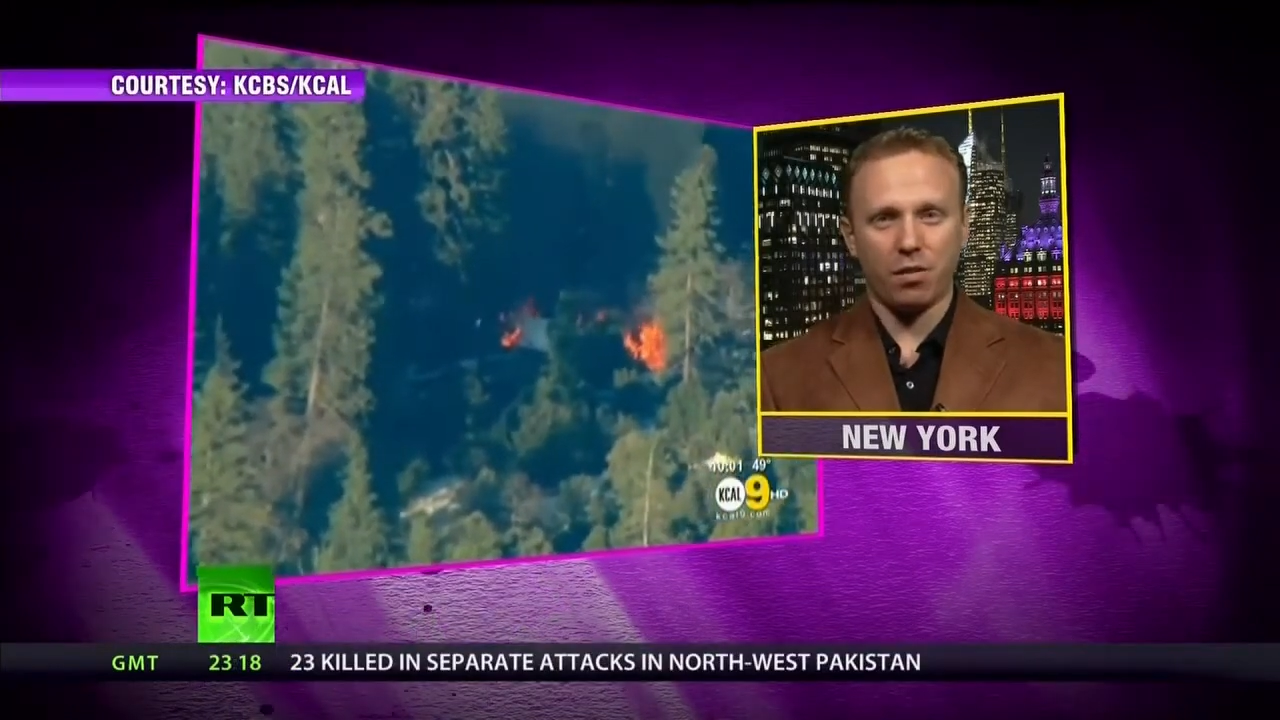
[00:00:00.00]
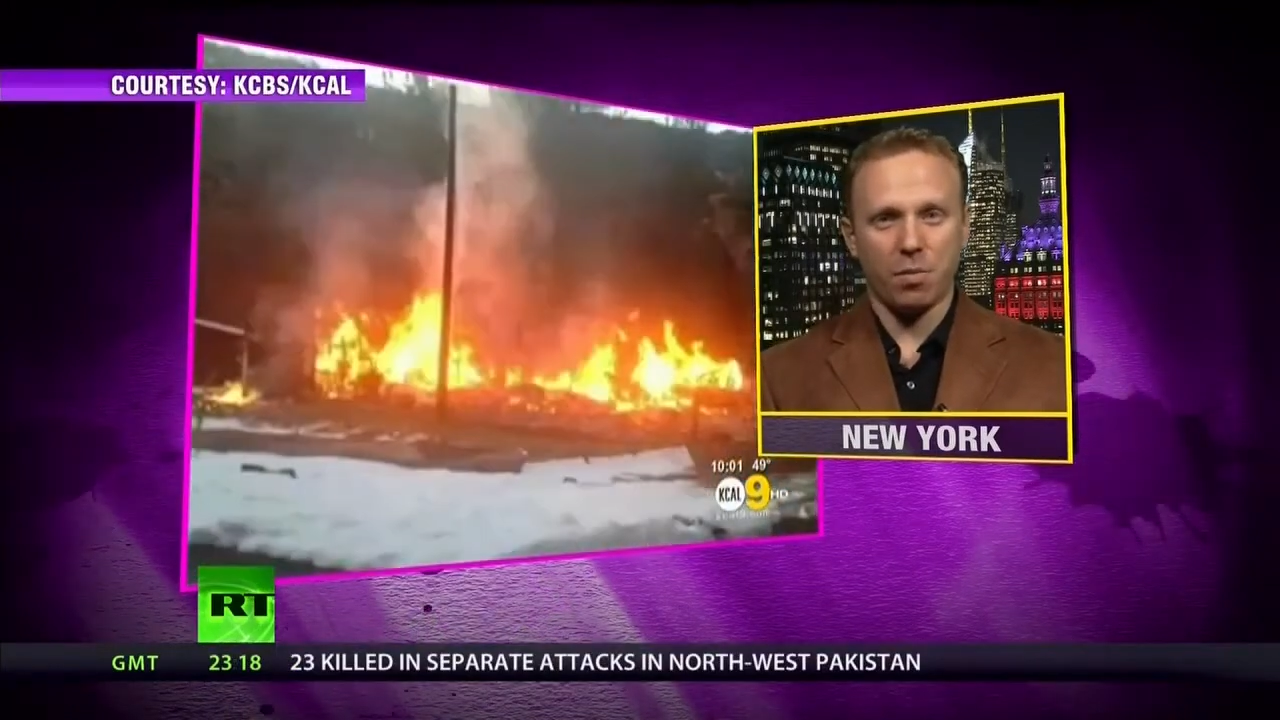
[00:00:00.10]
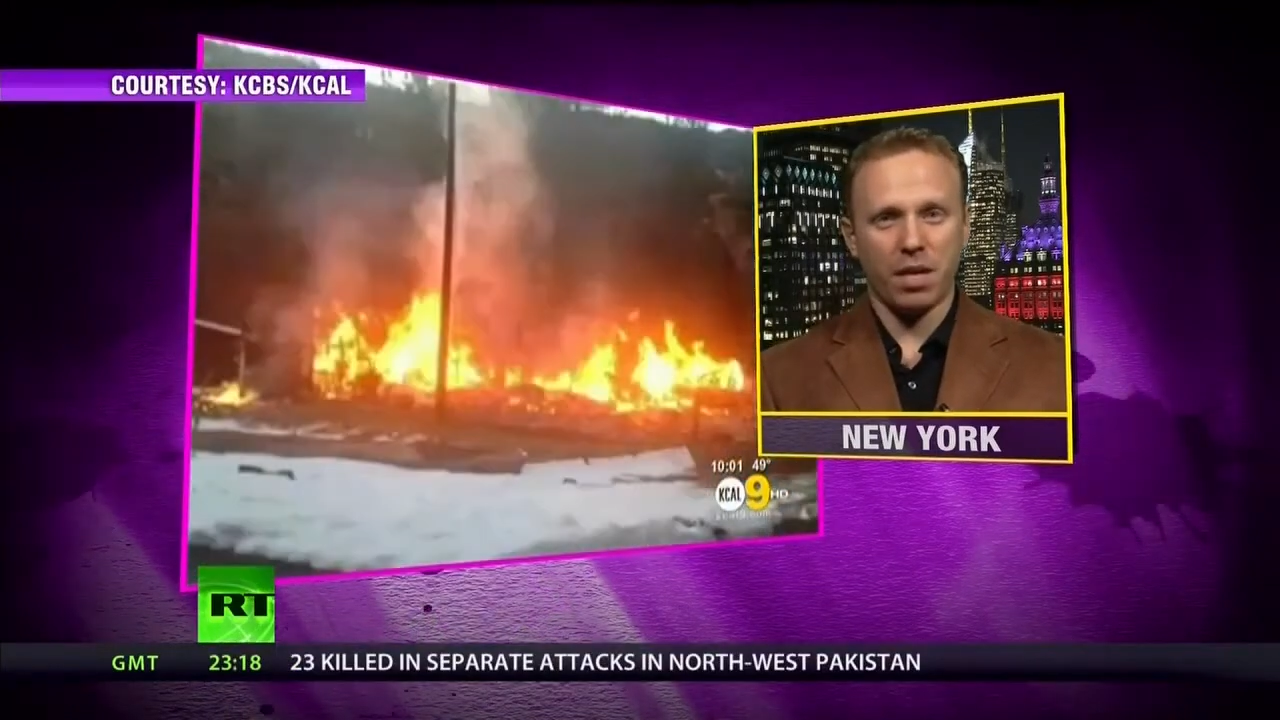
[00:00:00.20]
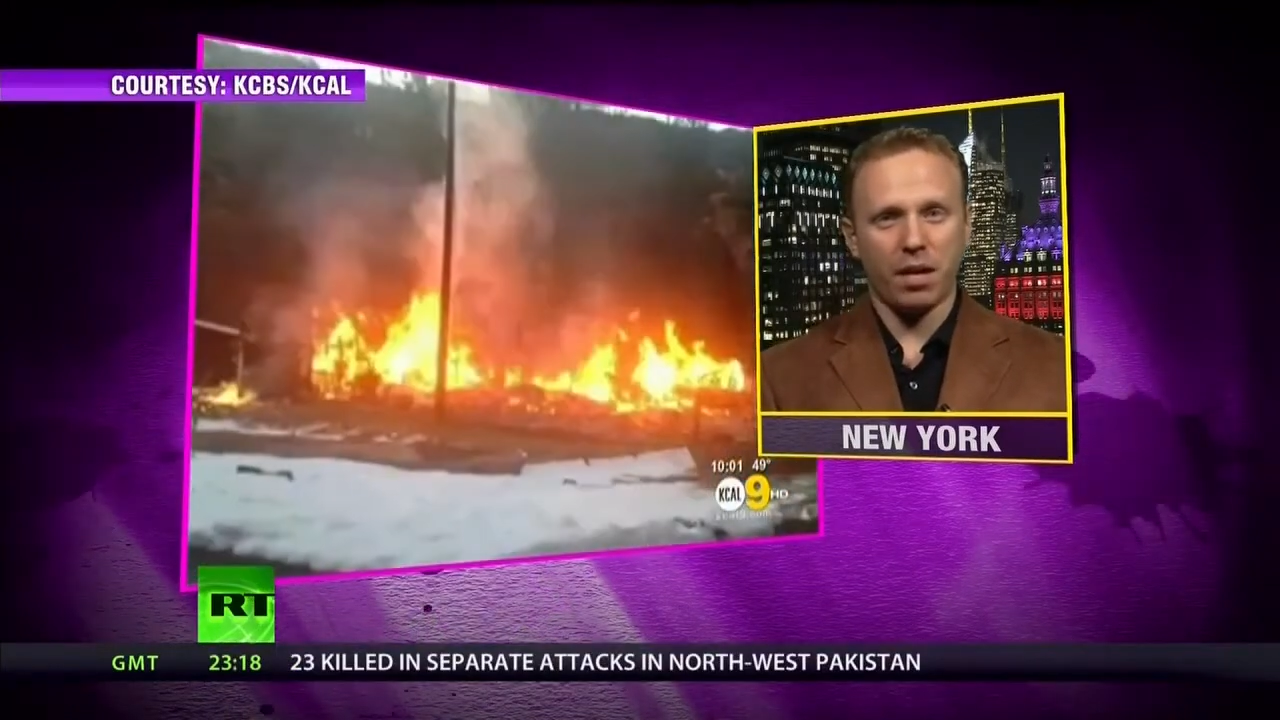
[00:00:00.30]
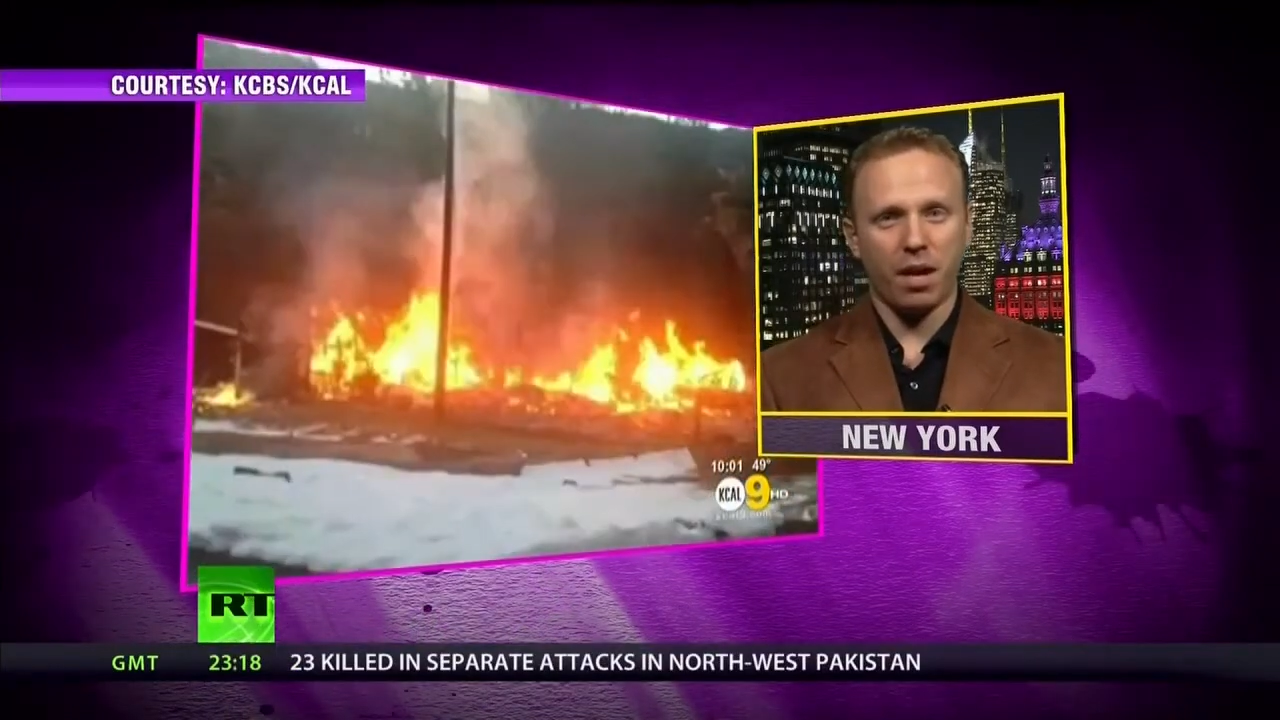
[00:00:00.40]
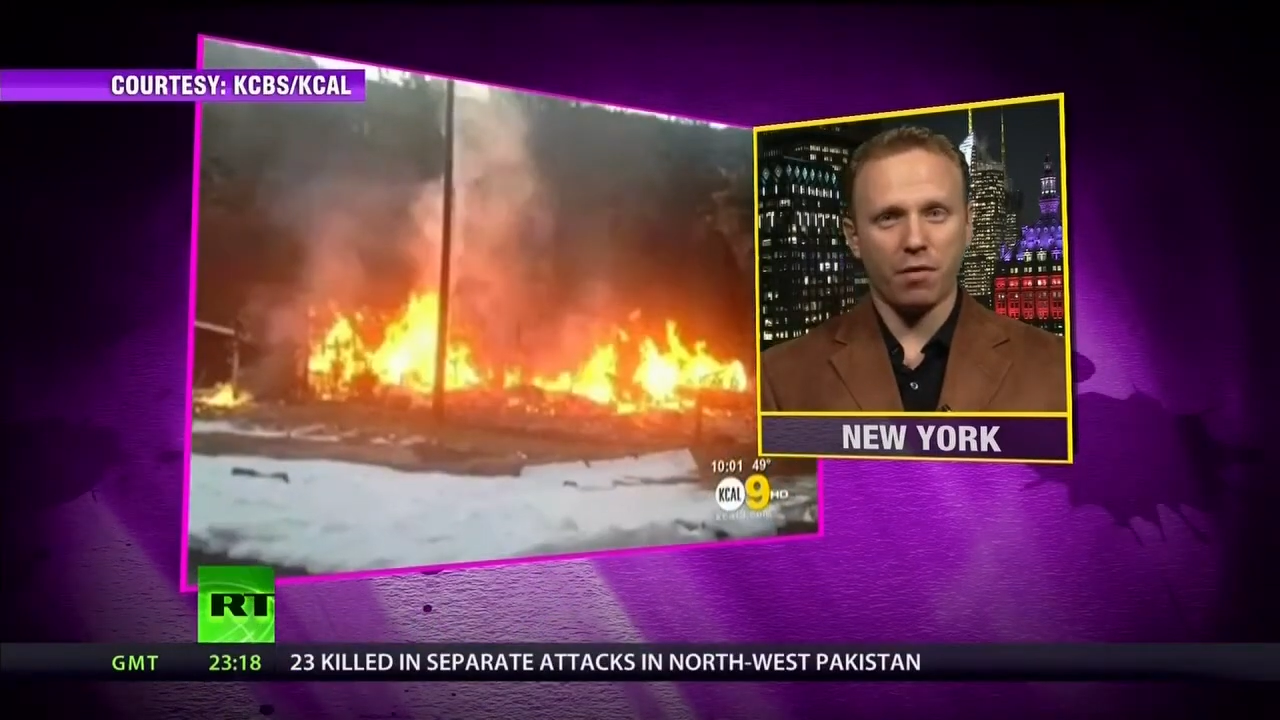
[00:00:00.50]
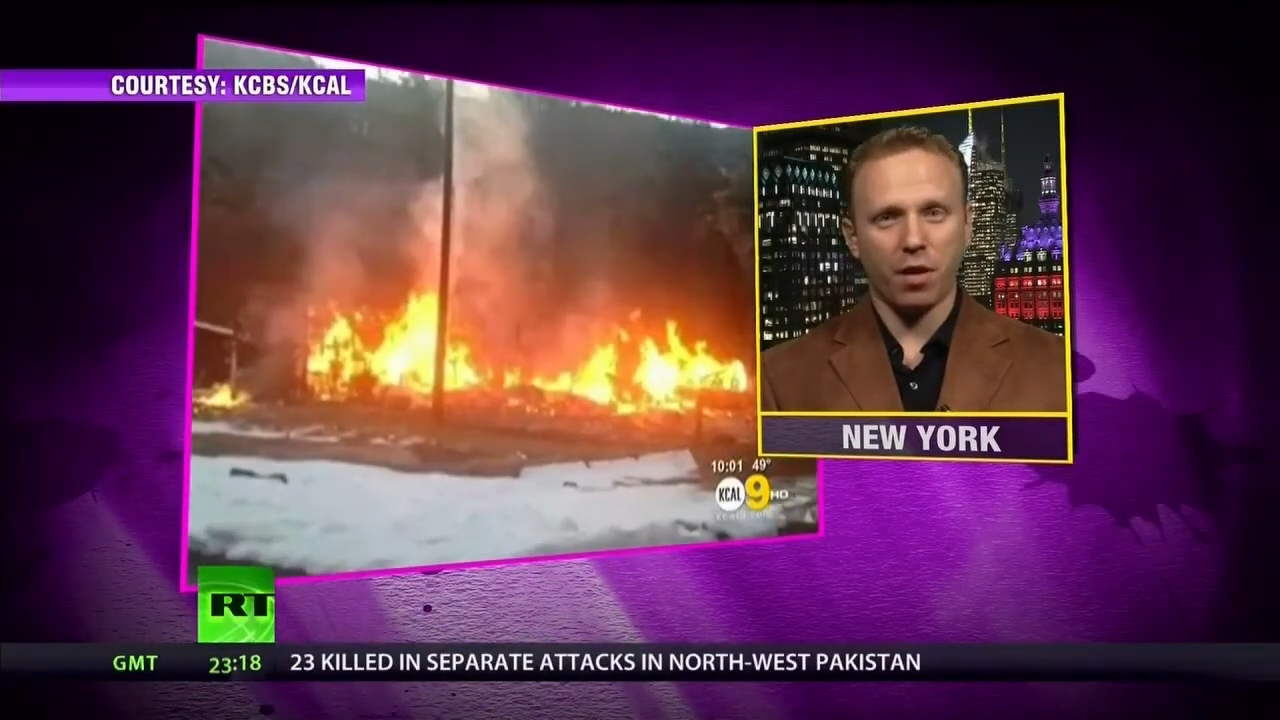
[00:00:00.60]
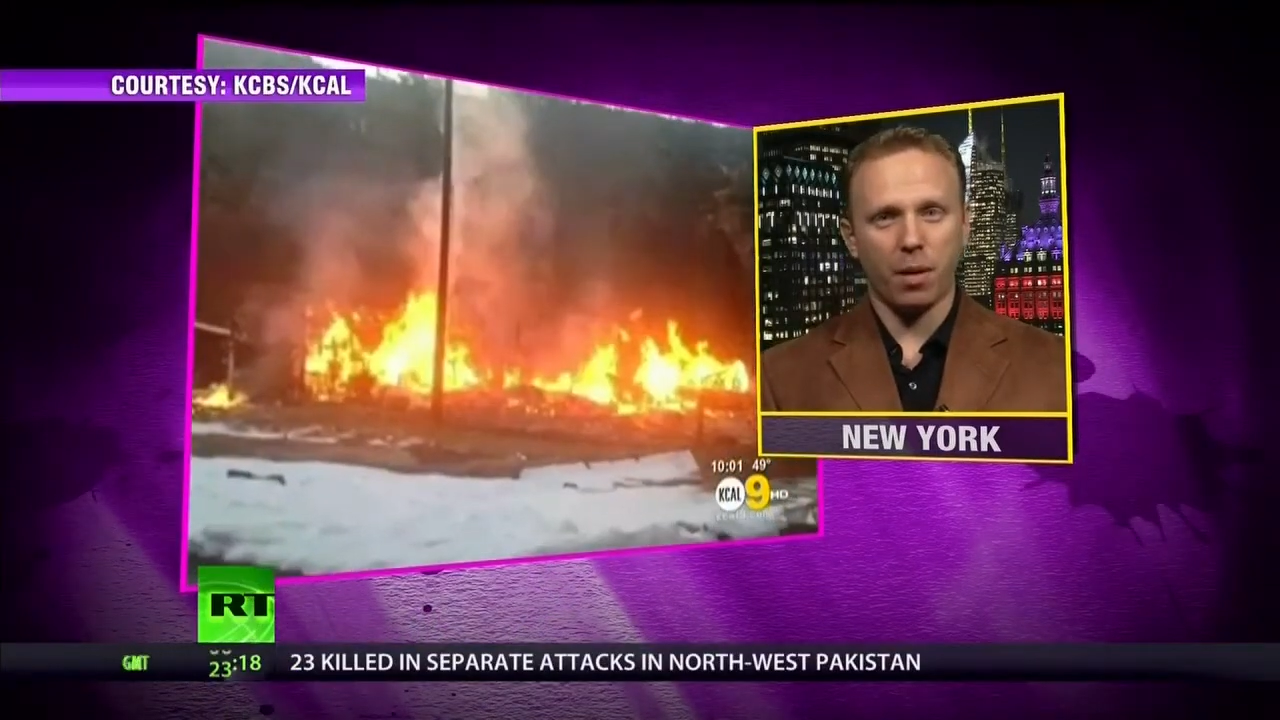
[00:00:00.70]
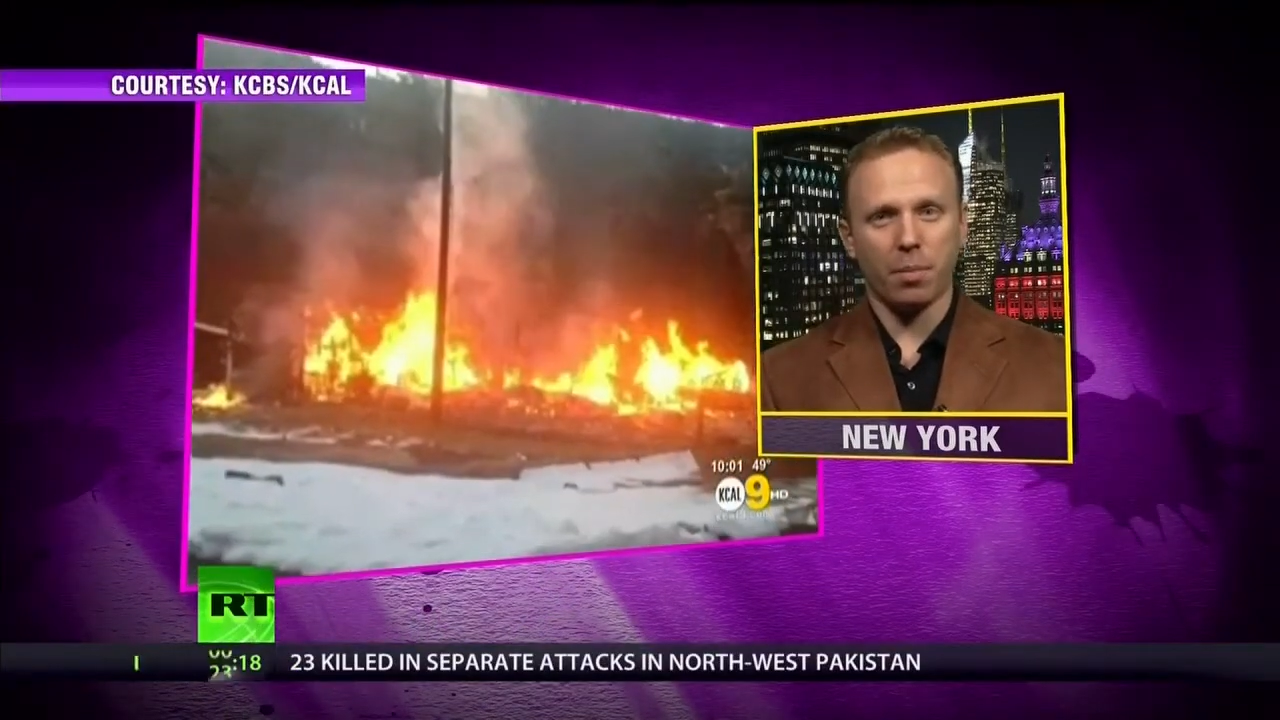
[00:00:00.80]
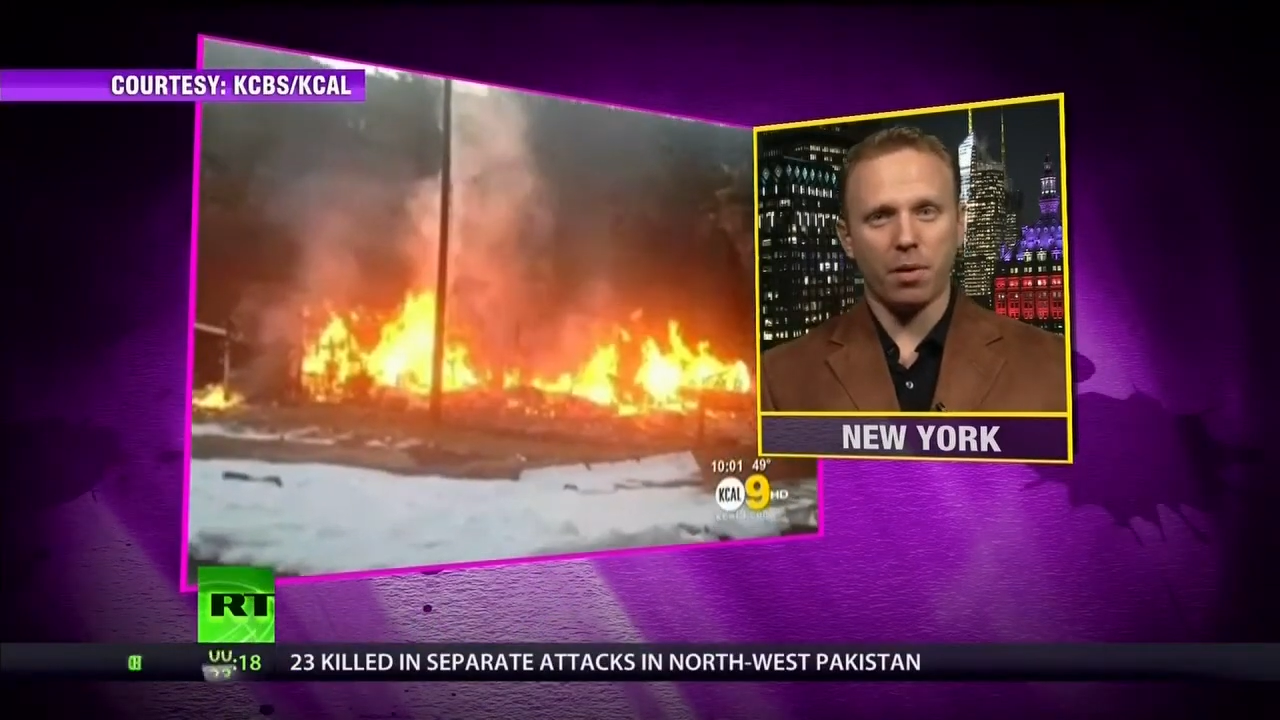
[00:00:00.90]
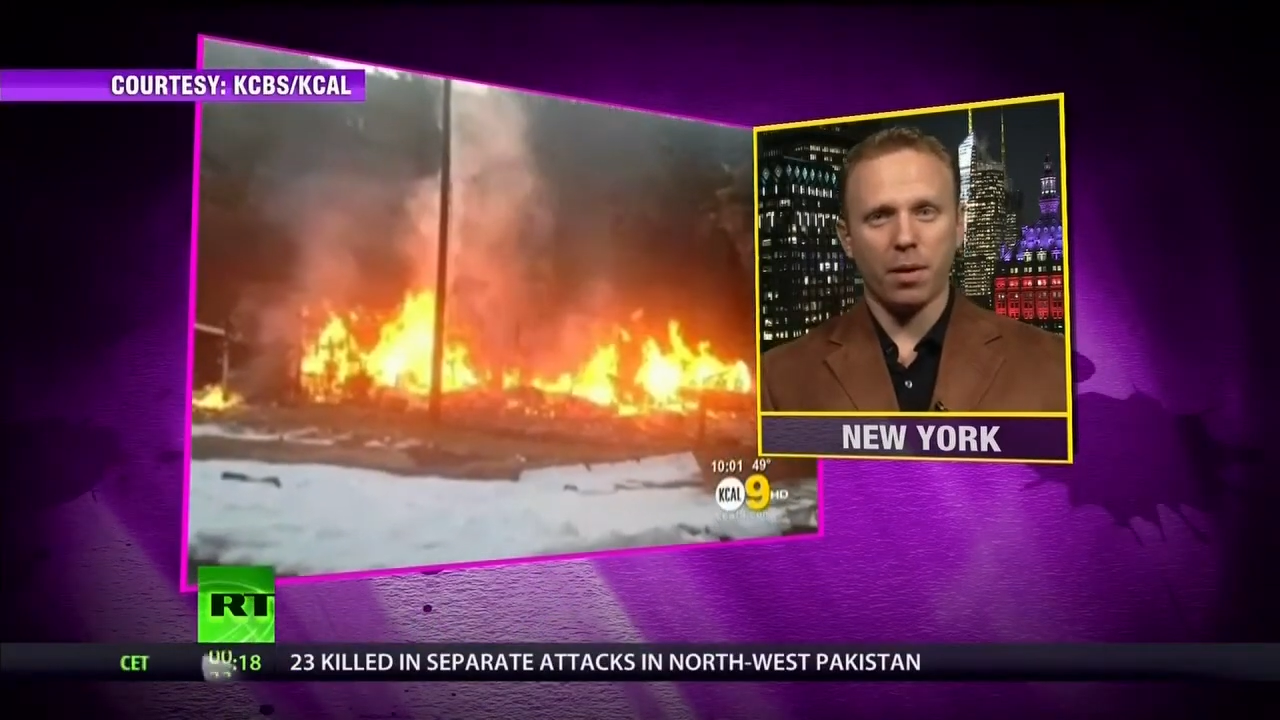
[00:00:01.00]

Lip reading: to be a cover-up.